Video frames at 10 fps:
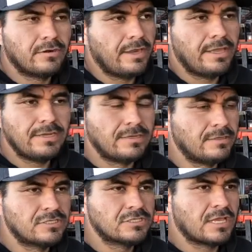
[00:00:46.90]
great,
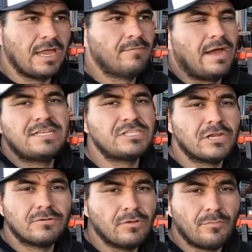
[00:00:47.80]
and just kind of my
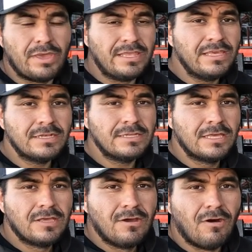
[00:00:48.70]
general opinion
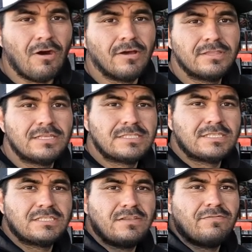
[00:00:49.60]
on the
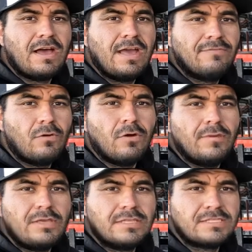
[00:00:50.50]
65, or I
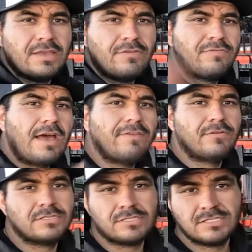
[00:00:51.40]
mean the 75
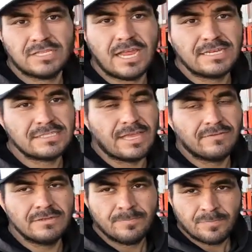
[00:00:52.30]
versus
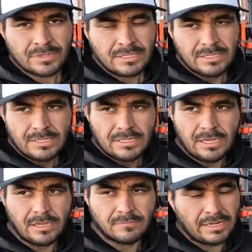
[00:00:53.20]
97.
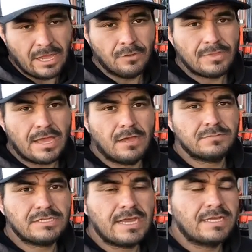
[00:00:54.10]
Um, and I hope that
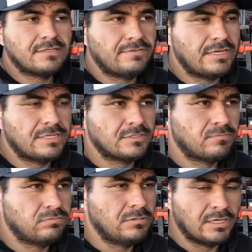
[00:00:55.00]
helps you guys if you guys are
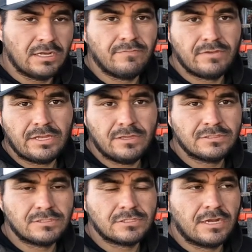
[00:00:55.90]
looking up
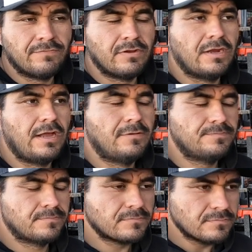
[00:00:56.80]
videos and trying to figure
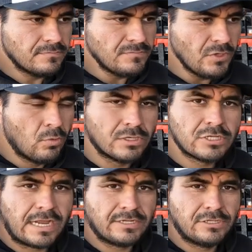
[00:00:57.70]
out what
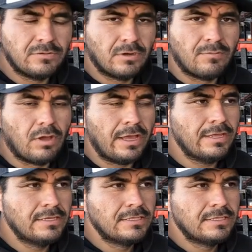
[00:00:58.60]
tractor you want to buy.